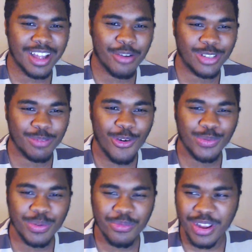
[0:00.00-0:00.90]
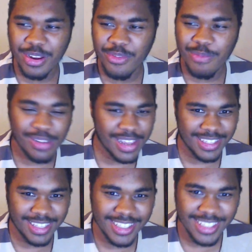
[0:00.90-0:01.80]
supposed to be being replaced
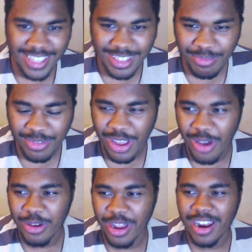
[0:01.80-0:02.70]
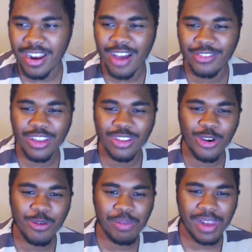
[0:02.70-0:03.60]
this season, you know, and then have the young
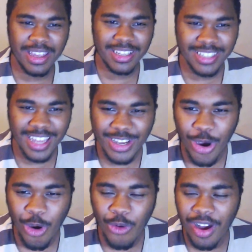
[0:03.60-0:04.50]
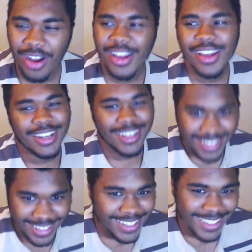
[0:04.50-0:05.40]
players take over.
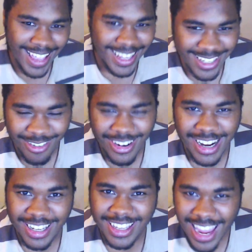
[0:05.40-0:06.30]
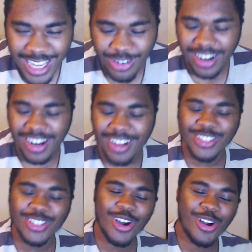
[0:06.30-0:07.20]
That's not really the case right now.
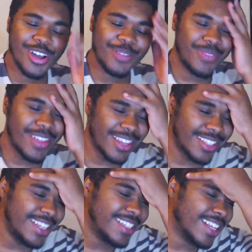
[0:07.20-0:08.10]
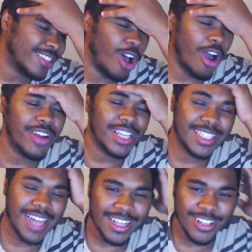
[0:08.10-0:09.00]
So the season has already
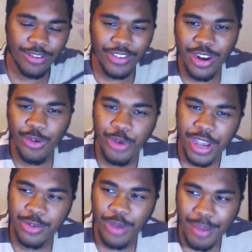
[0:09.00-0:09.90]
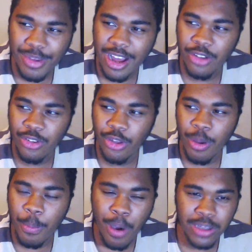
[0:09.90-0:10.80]
started off in a weird way. I mean, a
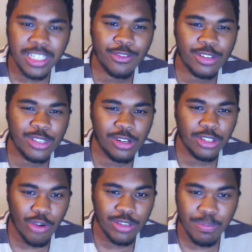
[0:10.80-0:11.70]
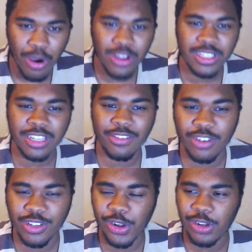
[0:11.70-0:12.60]
positive result is always a positive
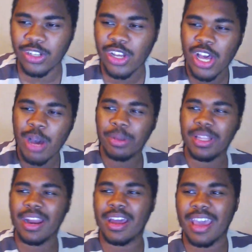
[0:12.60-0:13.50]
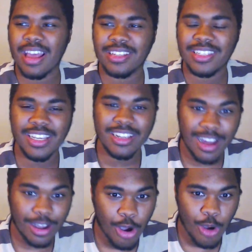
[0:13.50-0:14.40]
result. But then again, seeing that
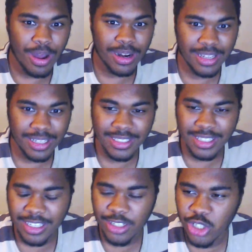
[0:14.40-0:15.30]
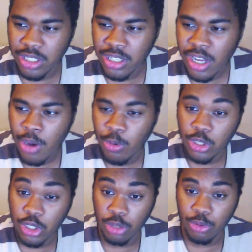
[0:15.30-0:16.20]
Coman is injured, which
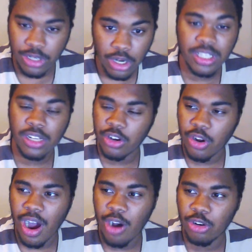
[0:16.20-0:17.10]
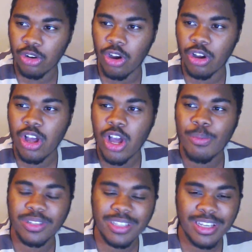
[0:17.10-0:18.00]
we still don't know how long, but
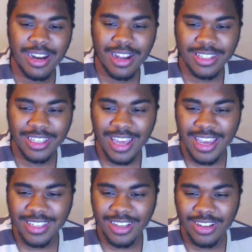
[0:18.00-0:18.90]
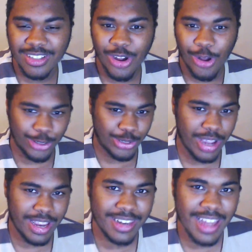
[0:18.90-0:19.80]
seeing that that's the case, you know, it's also a
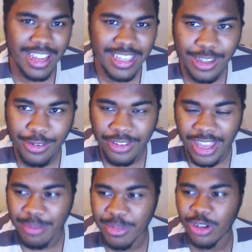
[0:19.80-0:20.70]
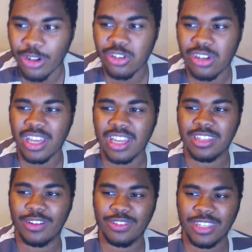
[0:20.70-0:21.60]
negative game. It's also a
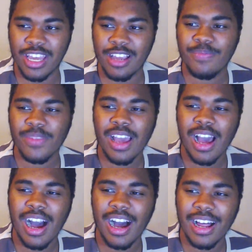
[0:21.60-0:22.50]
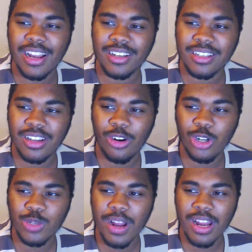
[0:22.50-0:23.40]
negative day. And
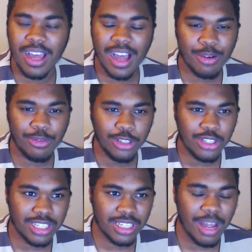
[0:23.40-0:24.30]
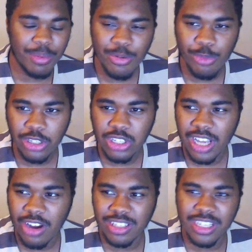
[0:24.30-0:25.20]
ultimately, we'll just see. I mean, we'll just see how the
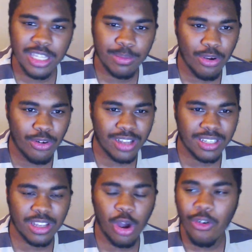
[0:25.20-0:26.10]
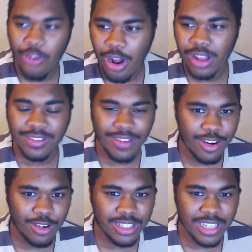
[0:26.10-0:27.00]
season progresses. Overall, it's a very
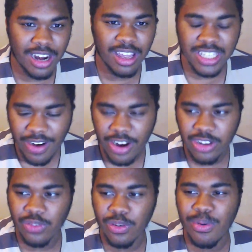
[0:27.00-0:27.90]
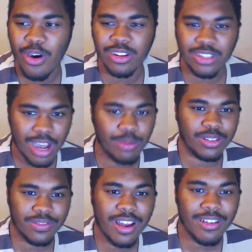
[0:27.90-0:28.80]
good start against a very tough opponent. So I'm just
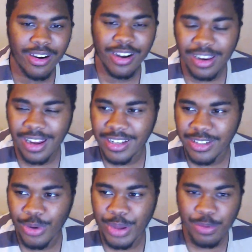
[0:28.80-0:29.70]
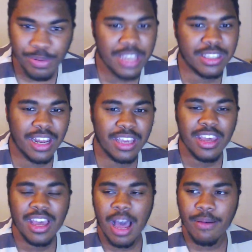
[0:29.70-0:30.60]
very, very glad the way we played today.
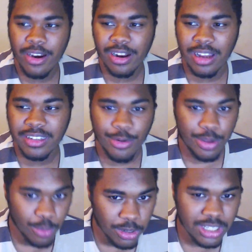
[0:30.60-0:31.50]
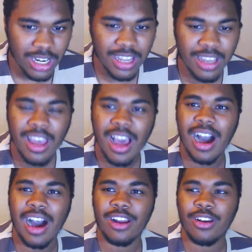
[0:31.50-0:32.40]
I'm very glad that we won today.
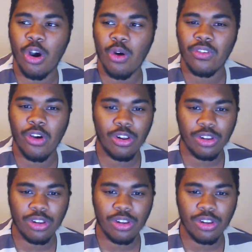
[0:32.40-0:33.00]
And overall,